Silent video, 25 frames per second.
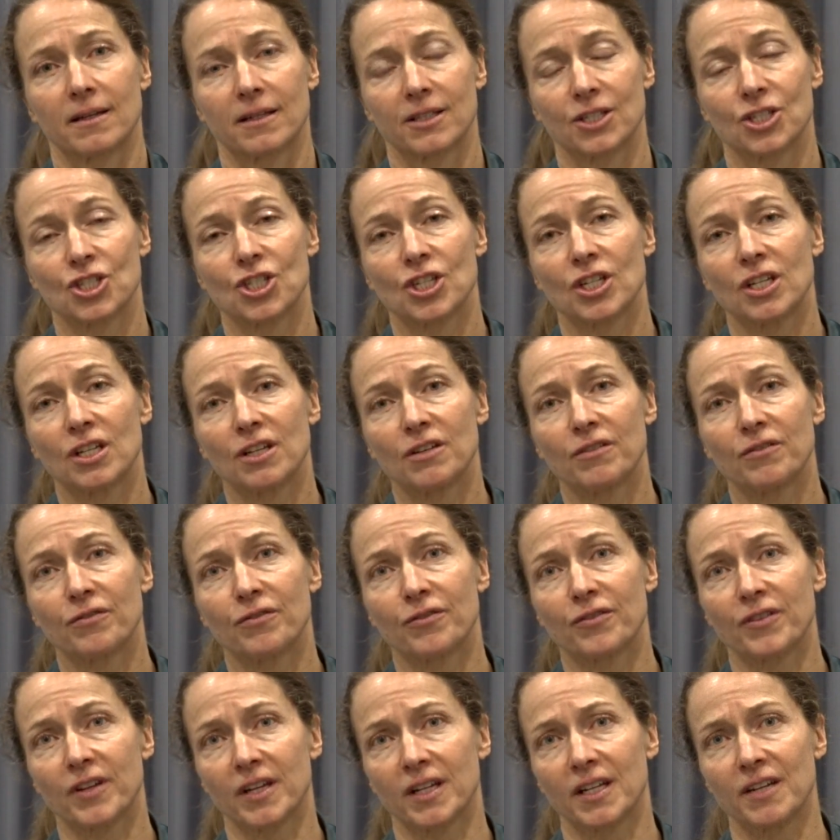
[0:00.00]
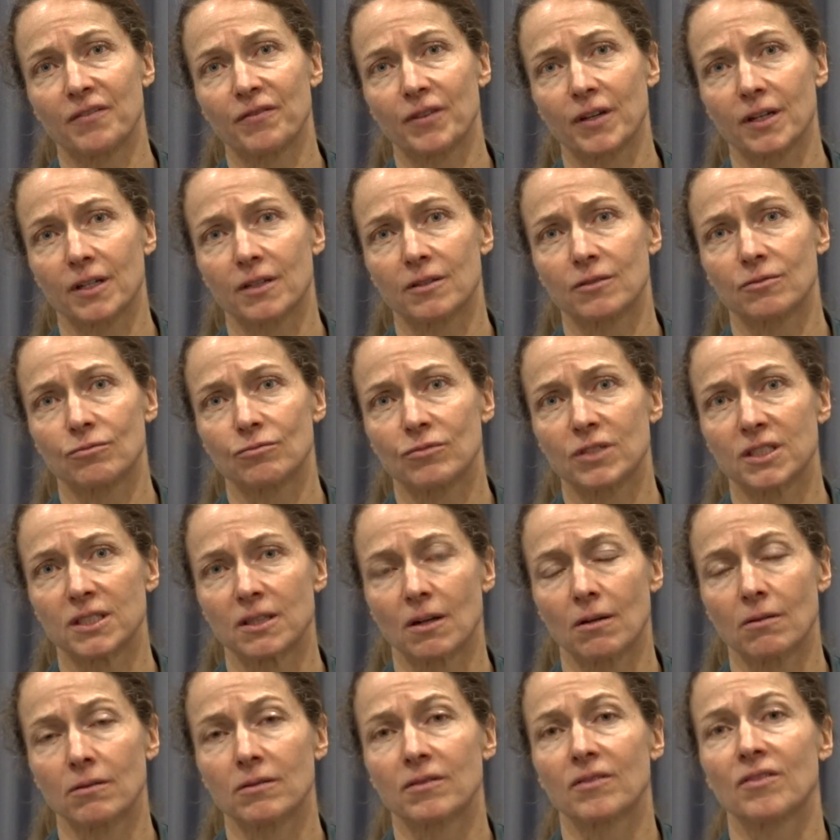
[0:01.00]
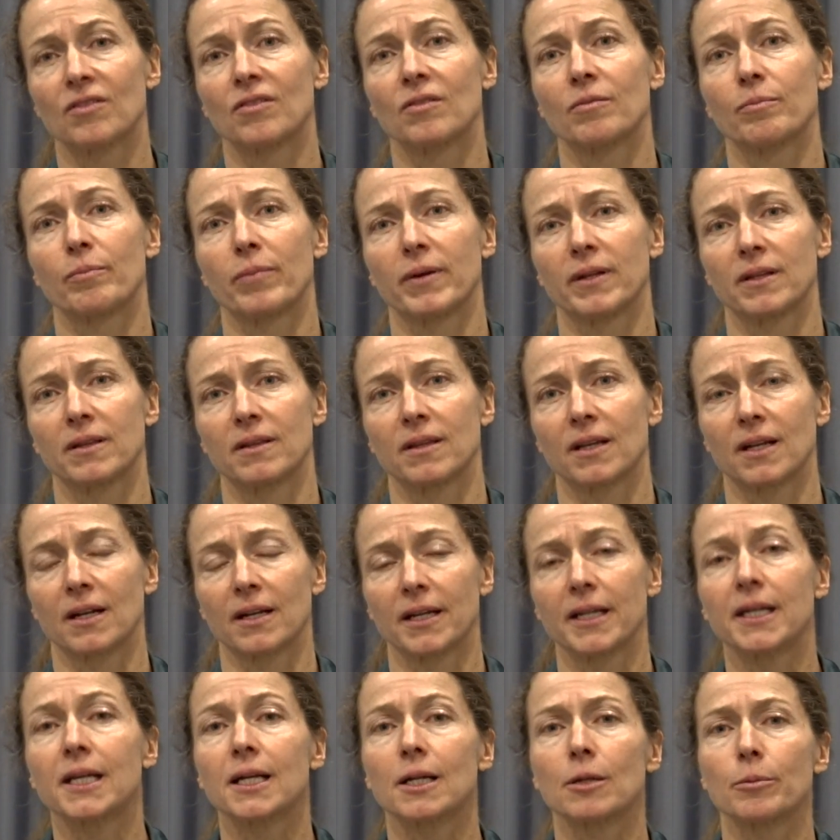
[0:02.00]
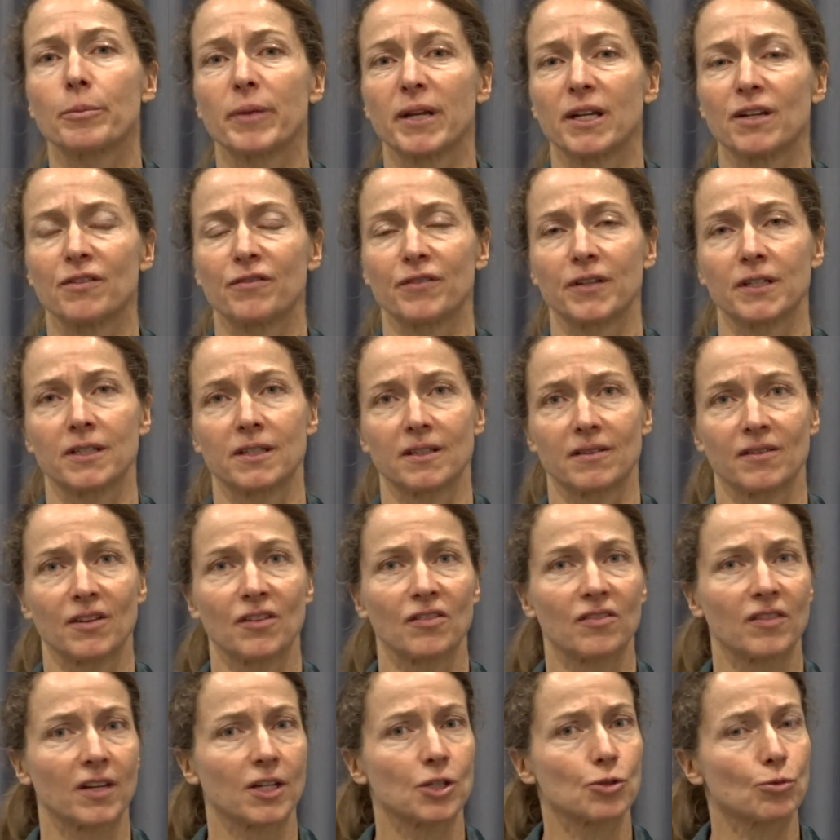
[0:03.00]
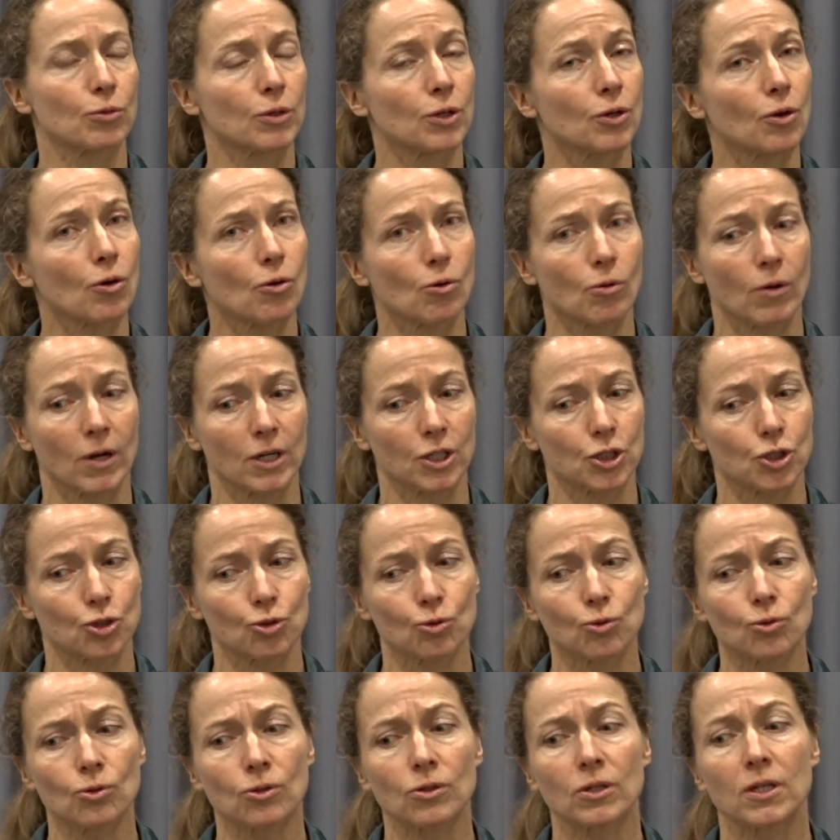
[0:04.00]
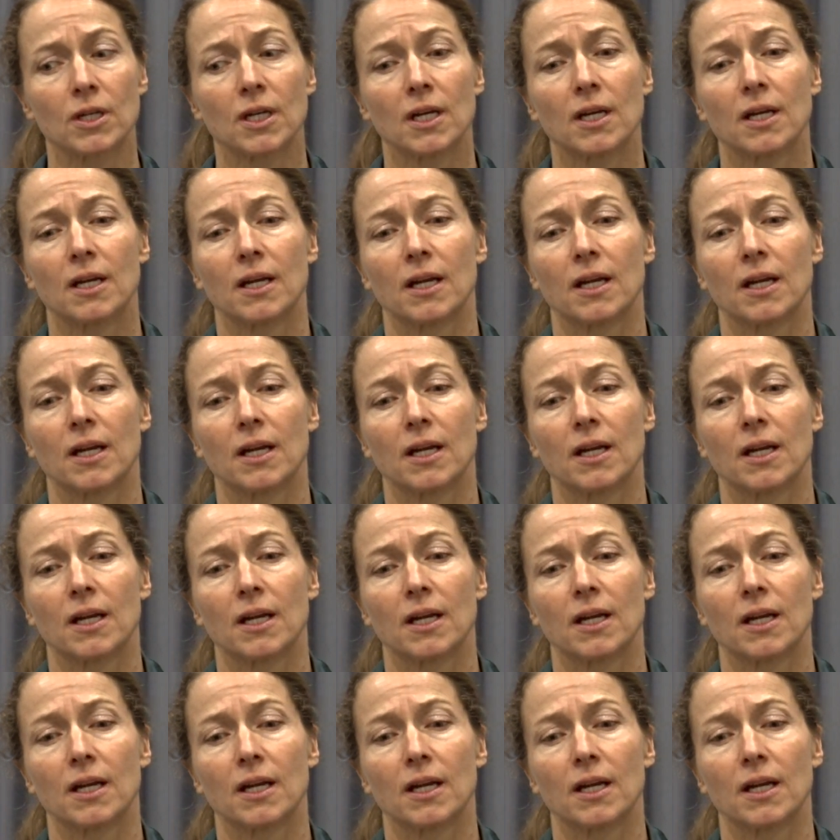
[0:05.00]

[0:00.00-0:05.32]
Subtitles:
achieve significant results. But the clinical benefit at this stage, we're not quite sure.